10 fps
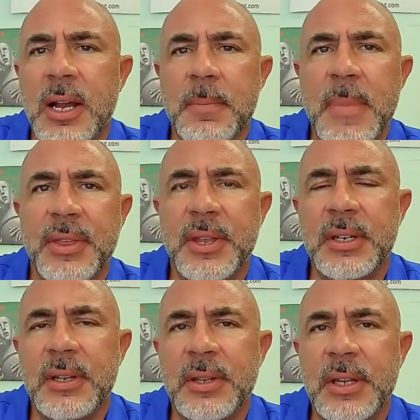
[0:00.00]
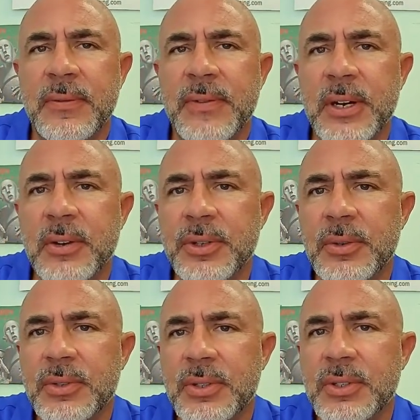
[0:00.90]
method that FARO
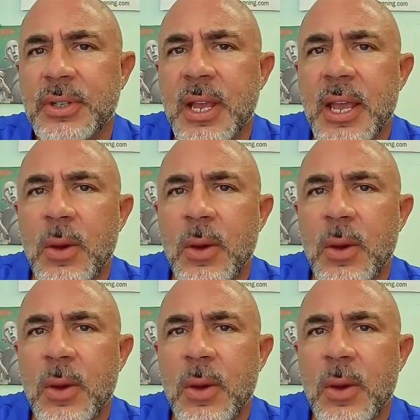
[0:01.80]
uses